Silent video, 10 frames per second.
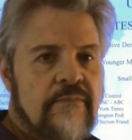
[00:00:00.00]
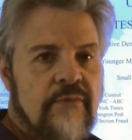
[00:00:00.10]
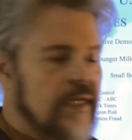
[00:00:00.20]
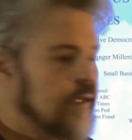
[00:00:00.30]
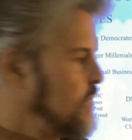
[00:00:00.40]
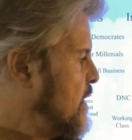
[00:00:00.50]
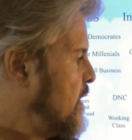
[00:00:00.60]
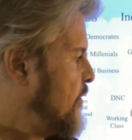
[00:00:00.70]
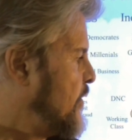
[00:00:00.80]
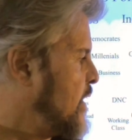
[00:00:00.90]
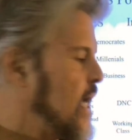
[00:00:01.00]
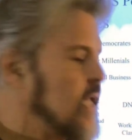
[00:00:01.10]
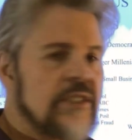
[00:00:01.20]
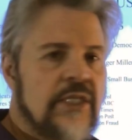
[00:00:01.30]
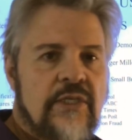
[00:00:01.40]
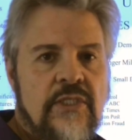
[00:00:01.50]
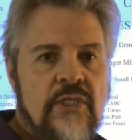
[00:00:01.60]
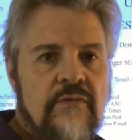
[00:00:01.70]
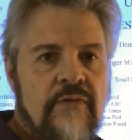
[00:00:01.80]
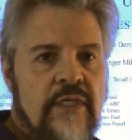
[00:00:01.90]
Okay. The callous
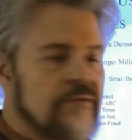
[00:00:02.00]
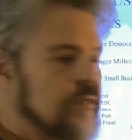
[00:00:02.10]
conservatives,